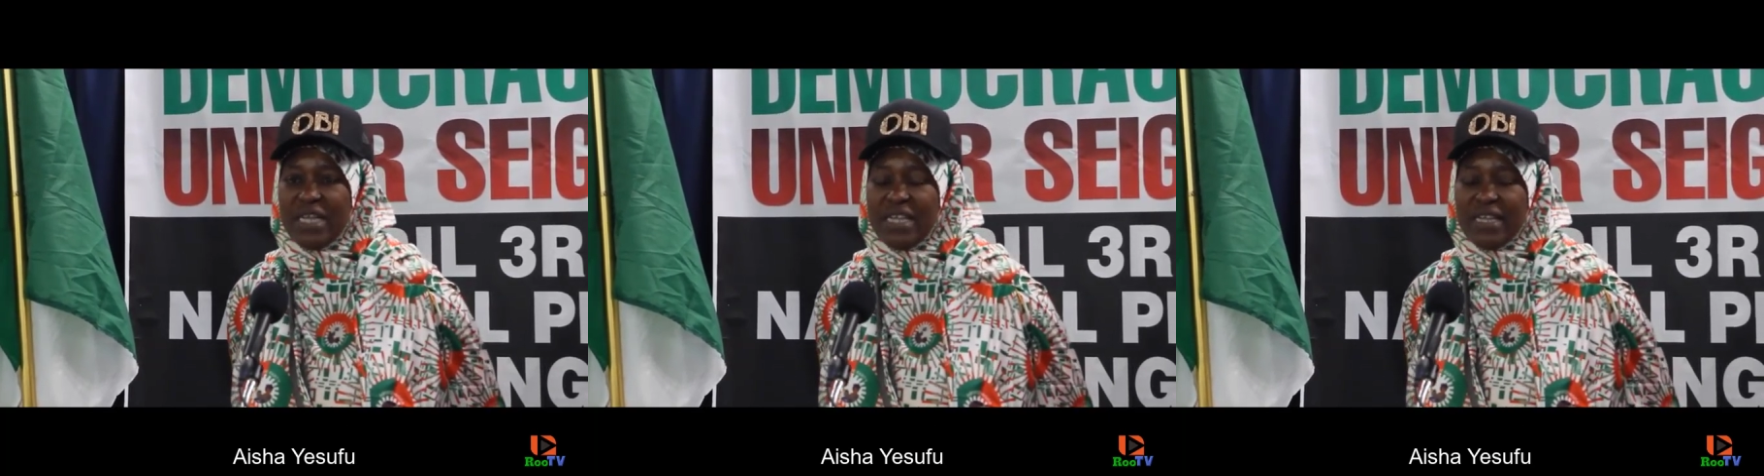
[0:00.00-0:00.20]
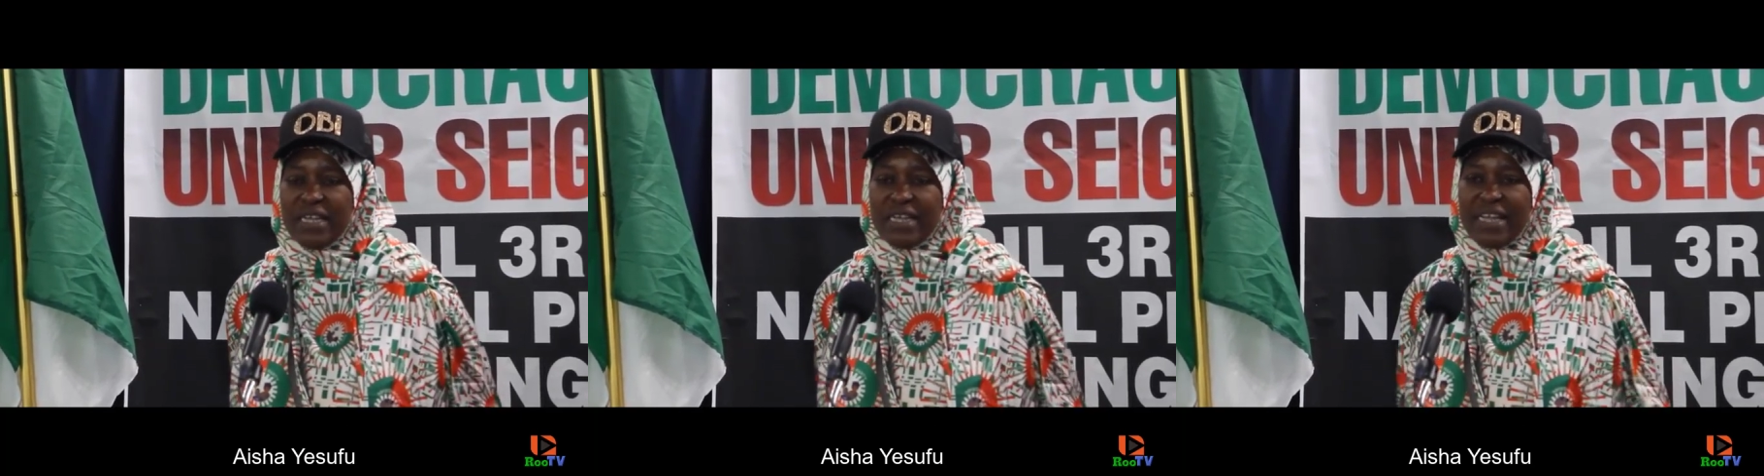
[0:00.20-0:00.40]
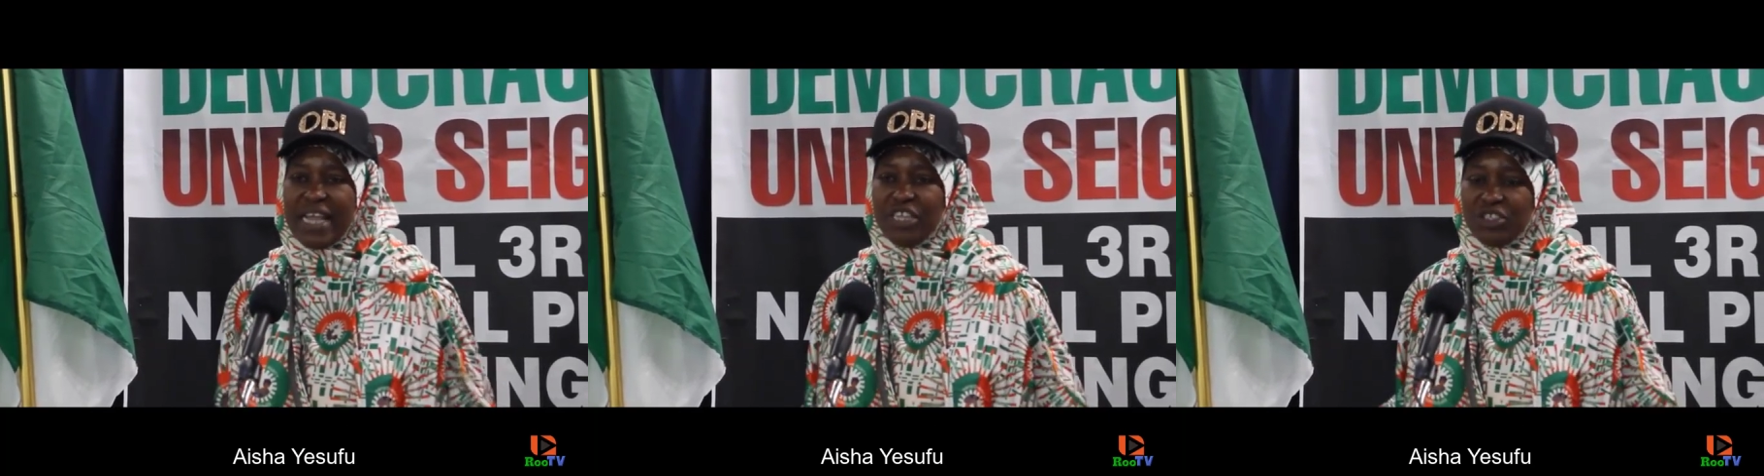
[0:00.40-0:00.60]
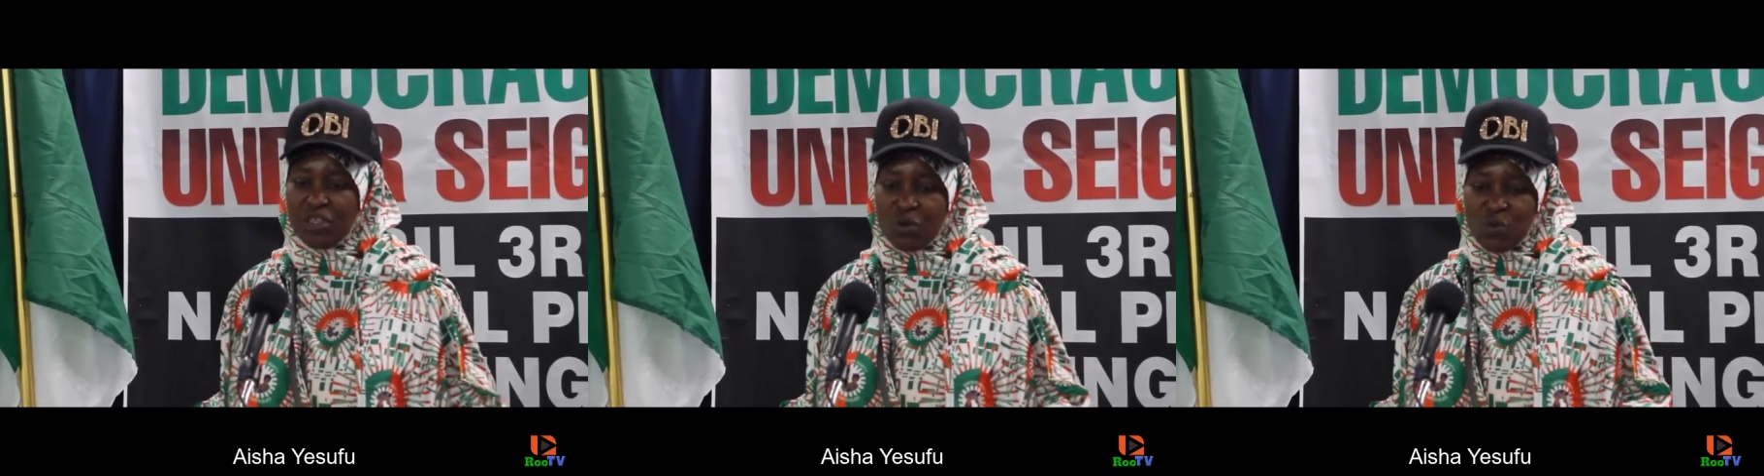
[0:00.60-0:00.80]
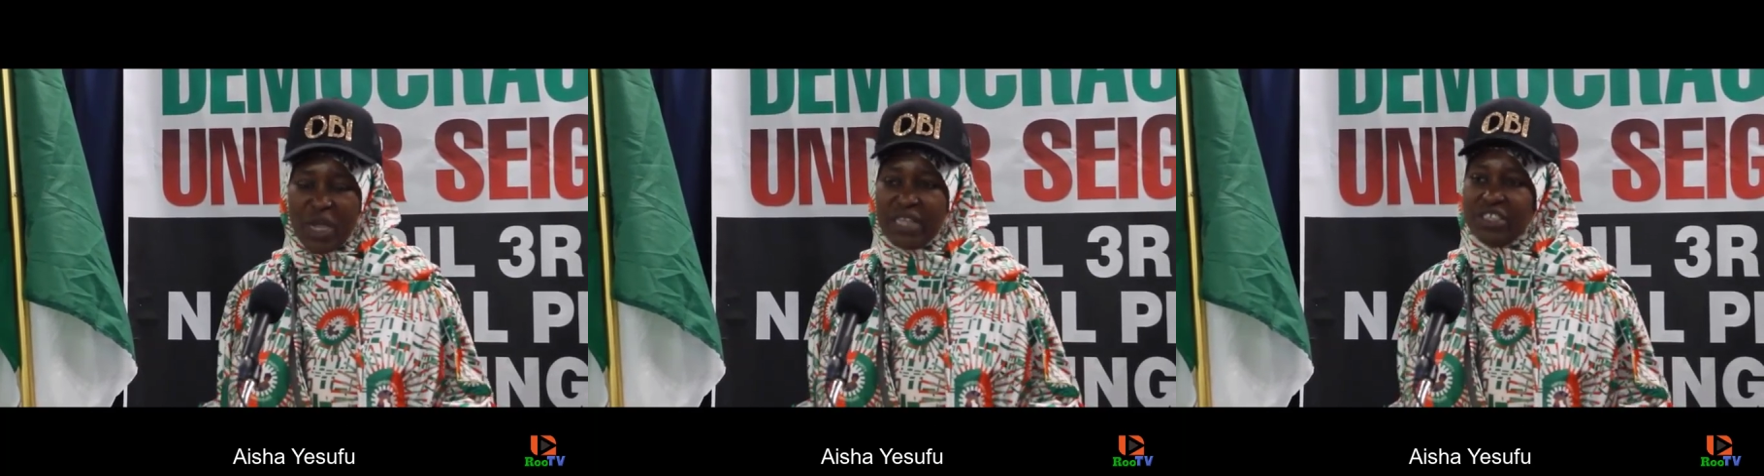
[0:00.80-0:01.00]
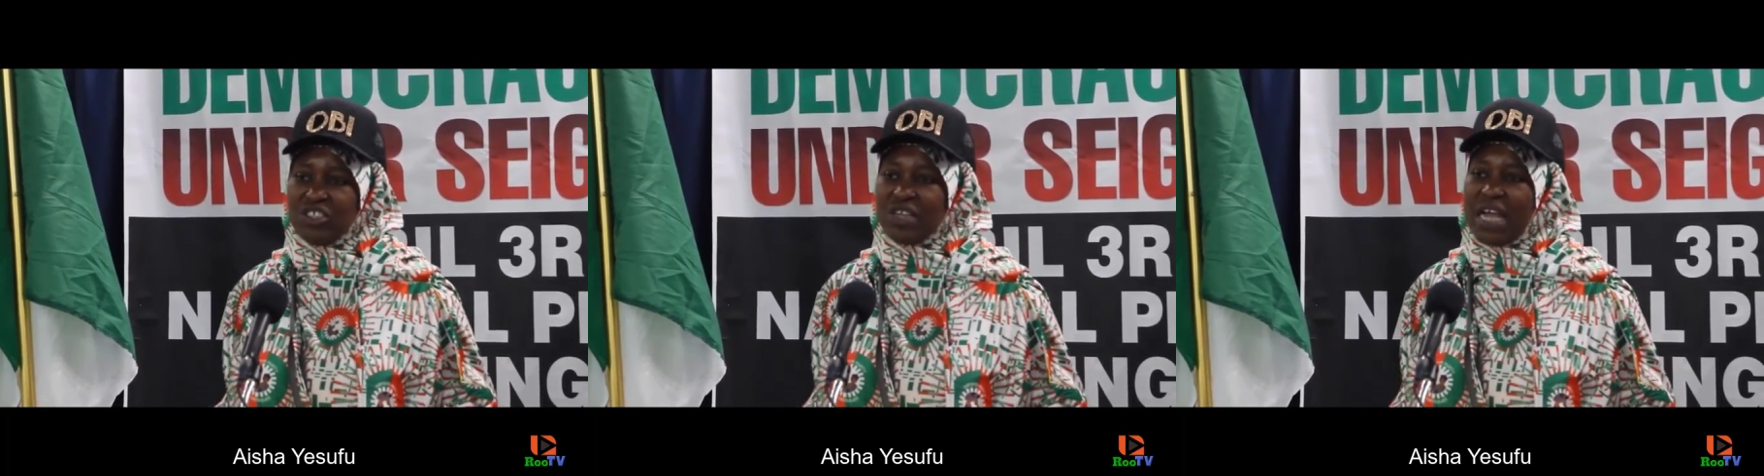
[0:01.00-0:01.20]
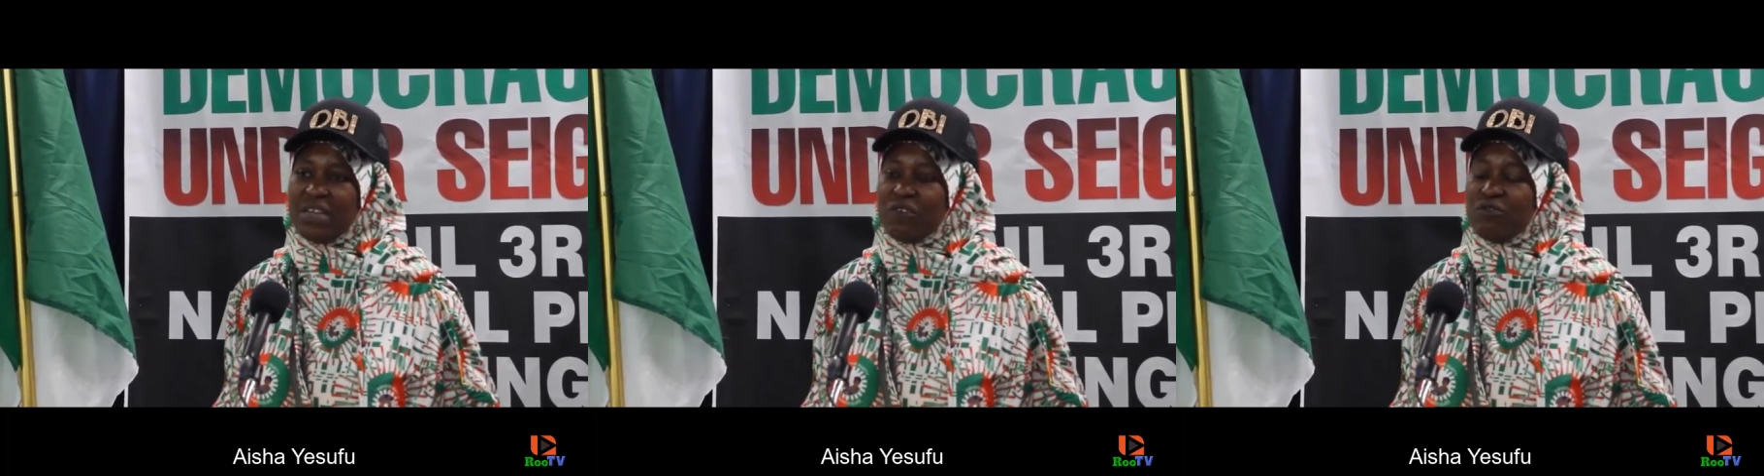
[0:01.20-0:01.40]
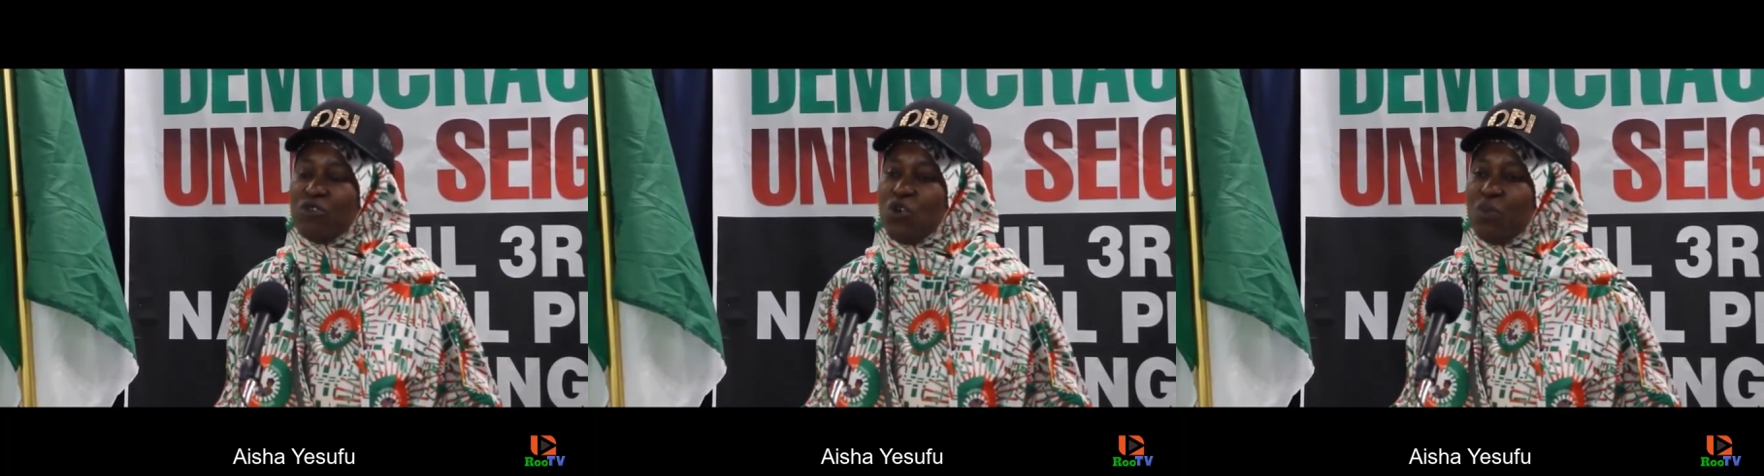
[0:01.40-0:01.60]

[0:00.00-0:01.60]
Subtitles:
we need a nation where the child of